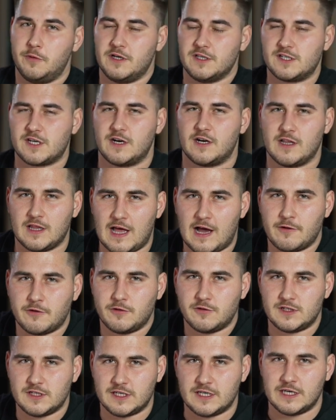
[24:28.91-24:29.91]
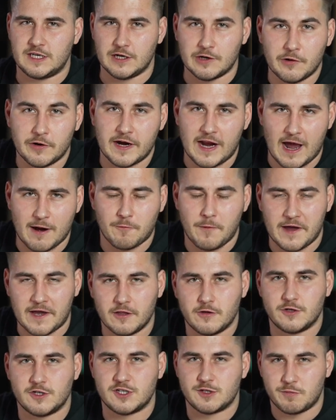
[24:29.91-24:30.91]
It's going to allow you to hear it at
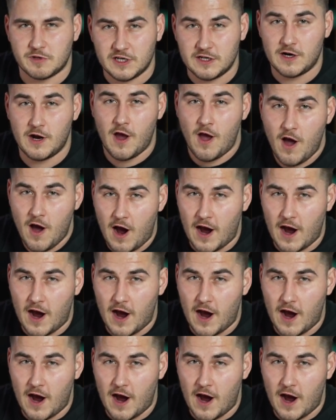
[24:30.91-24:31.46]
regular speed.